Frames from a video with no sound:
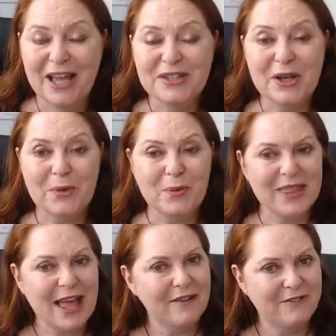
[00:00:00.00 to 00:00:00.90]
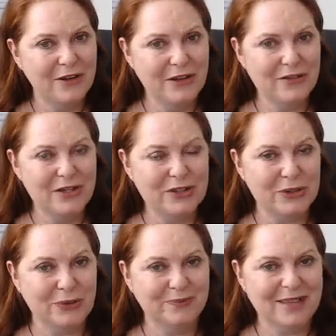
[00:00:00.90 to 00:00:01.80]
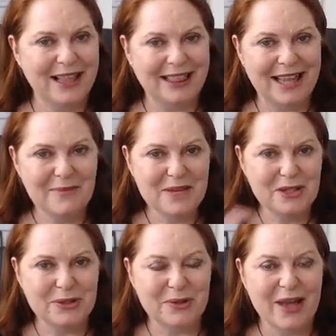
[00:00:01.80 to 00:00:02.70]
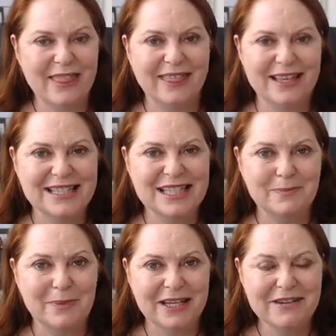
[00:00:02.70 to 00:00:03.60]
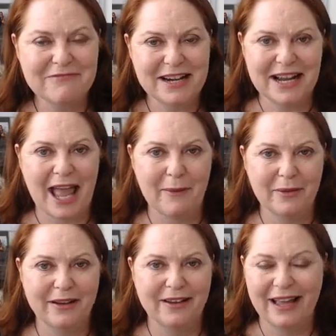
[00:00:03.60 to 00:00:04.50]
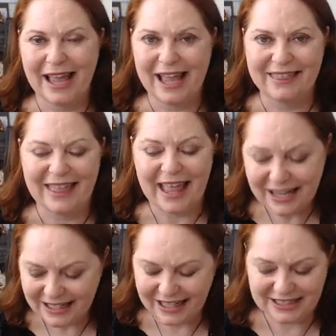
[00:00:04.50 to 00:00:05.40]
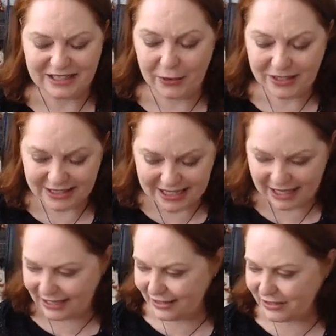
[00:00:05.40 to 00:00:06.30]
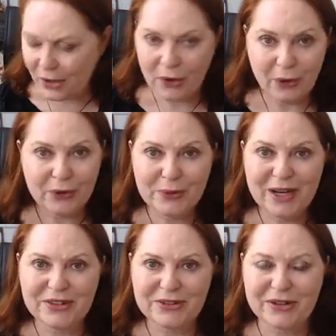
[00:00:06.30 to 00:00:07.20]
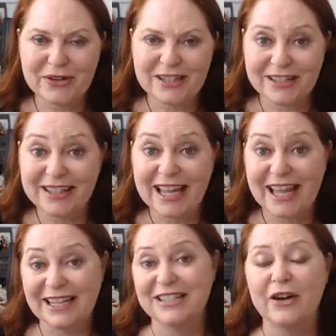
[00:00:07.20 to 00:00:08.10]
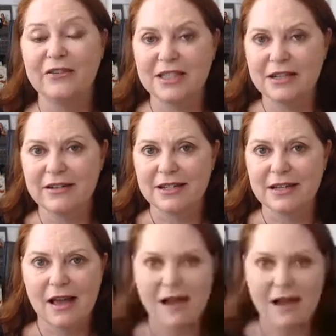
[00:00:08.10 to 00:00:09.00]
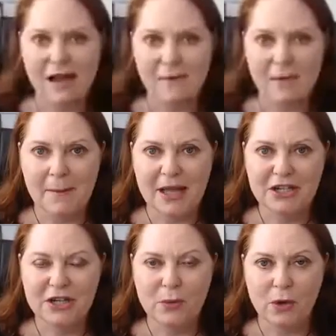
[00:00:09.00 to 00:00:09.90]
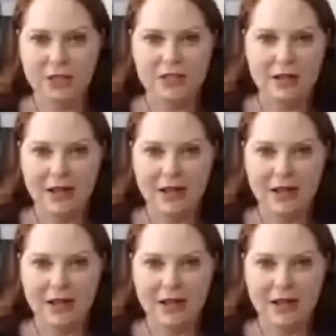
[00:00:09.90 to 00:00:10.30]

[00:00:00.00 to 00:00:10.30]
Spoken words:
So without further ado, let me do the speedy recap, and that is going to take us all the way through to the end of the series. My magic wand.